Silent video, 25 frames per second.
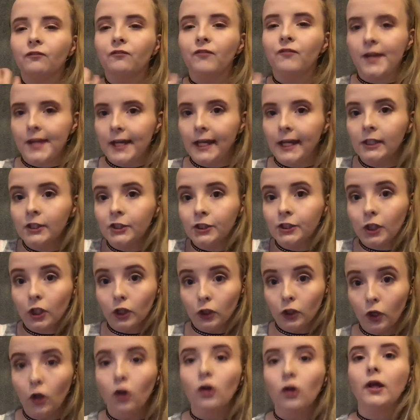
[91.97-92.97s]
finished
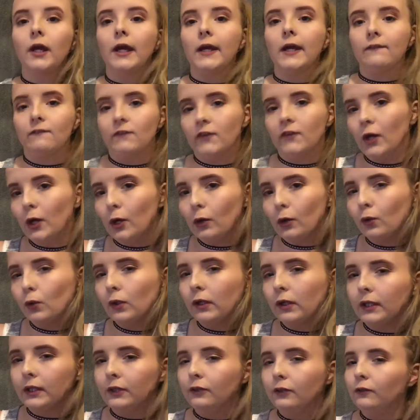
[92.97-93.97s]
look, even though
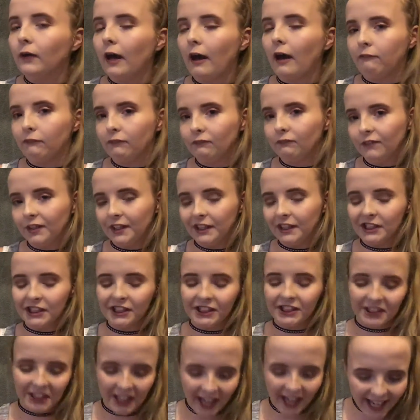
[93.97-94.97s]
you haven't finished
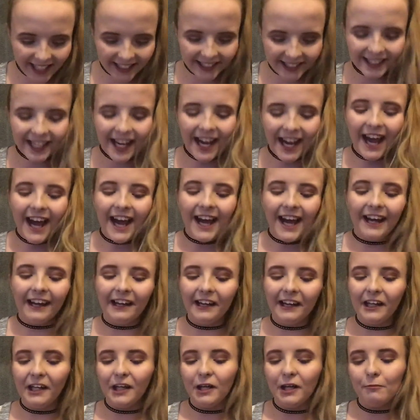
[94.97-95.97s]
yet.
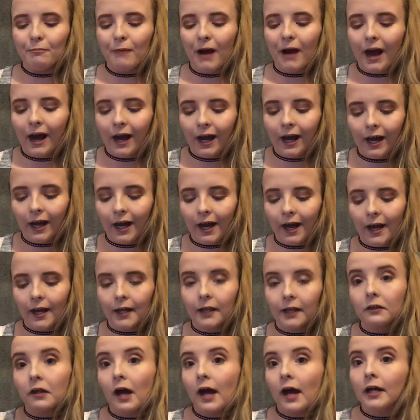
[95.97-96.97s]

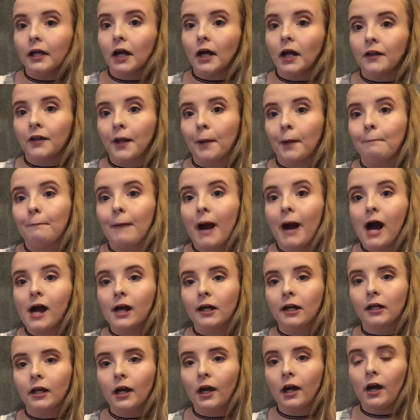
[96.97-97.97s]
I like the
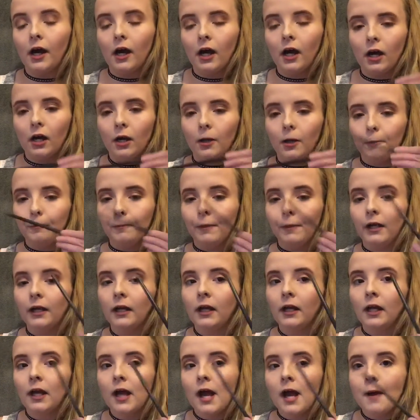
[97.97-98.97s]
MAC
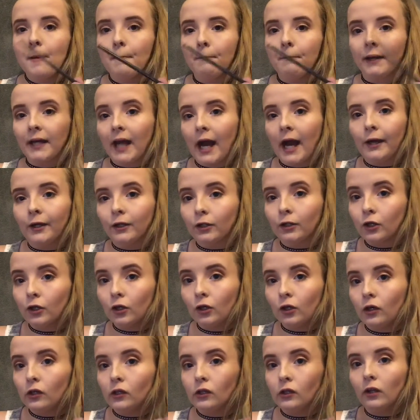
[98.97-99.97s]

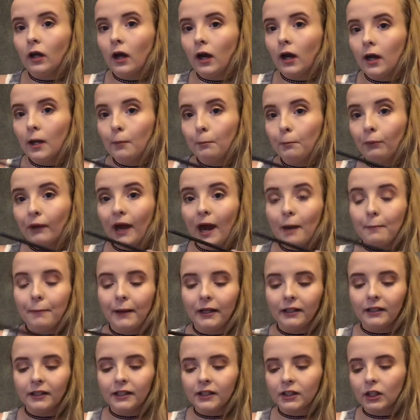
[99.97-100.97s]
Mechanical Brow
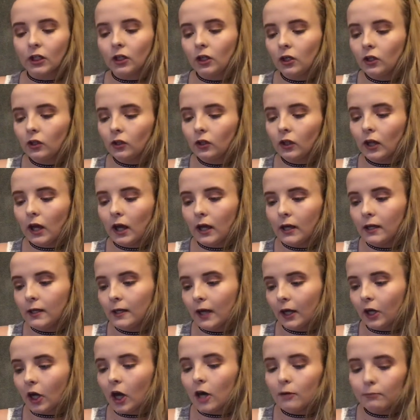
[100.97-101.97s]
Pencil.
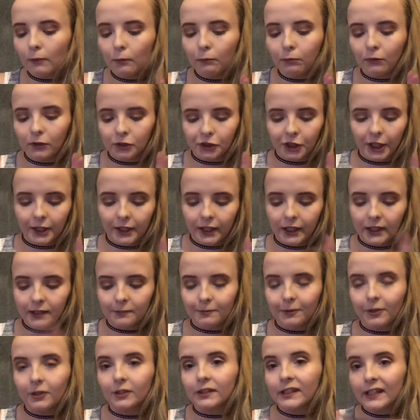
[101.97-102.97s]
I can't remember what shade it is
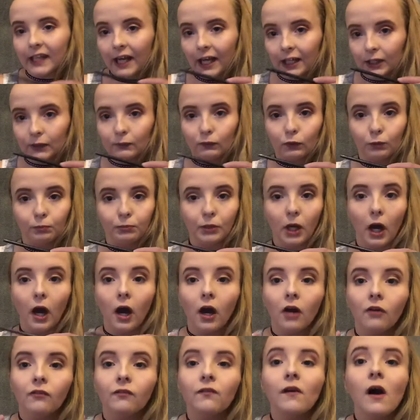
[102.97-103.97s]
because it has rubbed
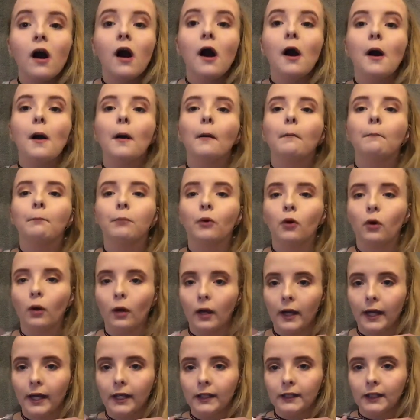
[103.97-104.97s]
off,
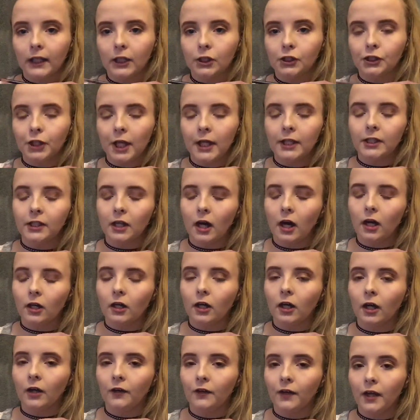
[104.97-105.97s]
but it's a shade
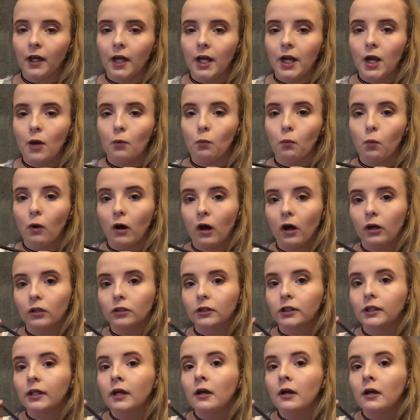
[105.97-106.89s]
darker than what